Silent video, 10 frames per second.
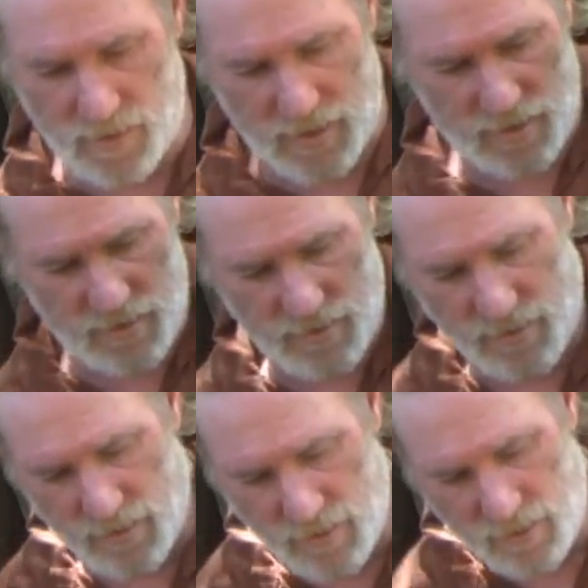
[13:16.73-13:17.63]
Okay,
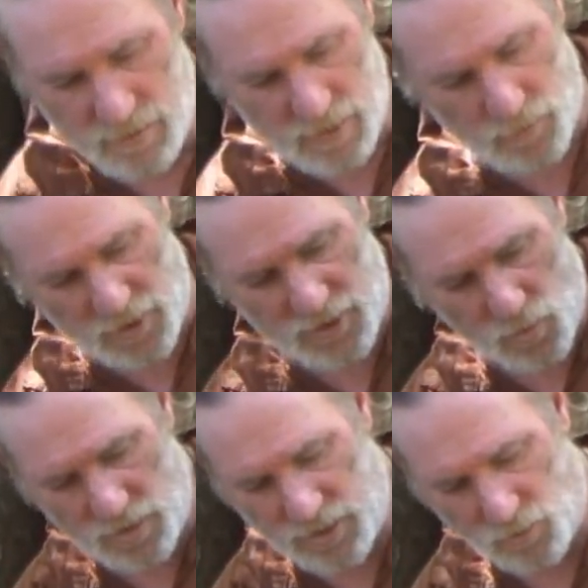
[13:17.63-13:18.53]
then we're just
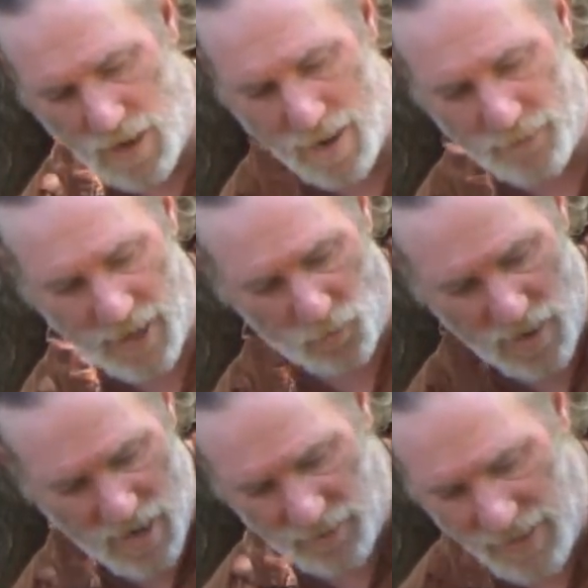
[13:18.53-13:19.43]
going to wrap that
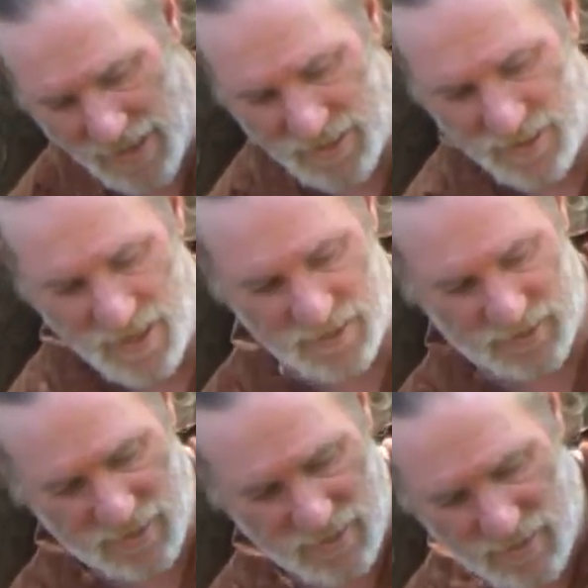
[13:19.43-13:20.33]
around the excess.